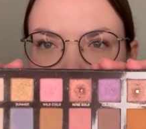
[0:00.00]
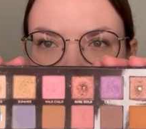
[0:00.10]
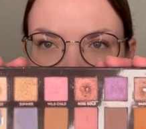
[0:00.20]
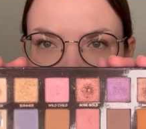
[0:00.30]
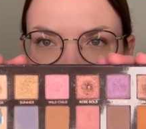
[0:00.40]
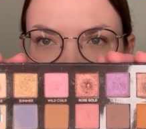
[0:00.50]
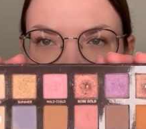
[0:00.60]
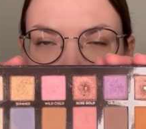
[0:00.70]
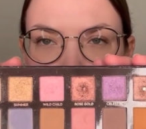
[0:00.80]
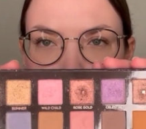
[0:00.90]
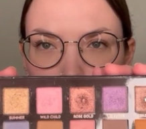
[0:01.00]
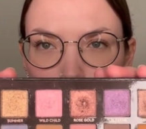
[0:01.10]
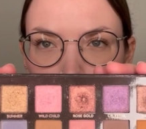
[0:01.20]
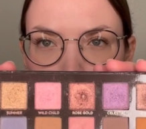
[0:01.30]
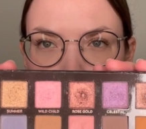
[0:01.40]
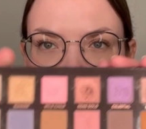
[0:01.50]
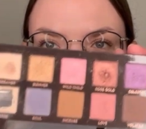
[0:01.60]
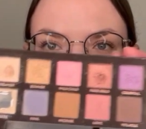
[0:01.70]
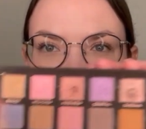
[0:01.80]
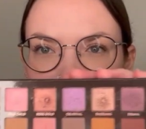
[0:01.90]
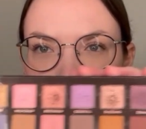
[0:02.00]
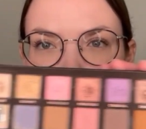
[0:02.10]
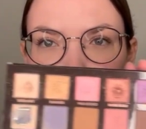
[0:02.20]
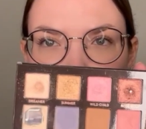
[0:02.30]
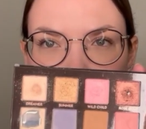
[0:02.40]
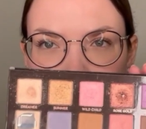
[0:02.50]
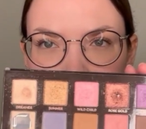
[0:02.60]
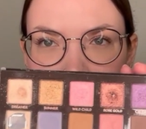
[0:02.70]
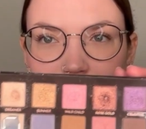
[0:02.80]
already. So this whole palette